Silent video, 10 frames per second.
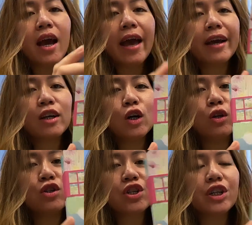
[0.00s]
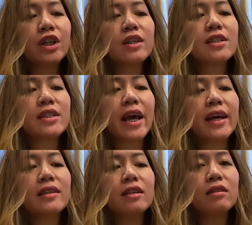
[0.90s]
eco journal set.
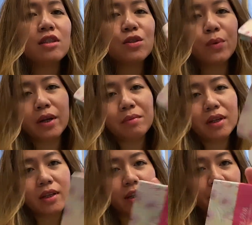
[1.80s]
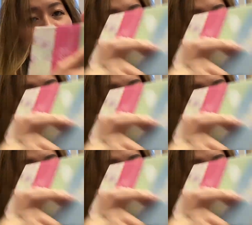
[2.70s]
This is what I'm going to give my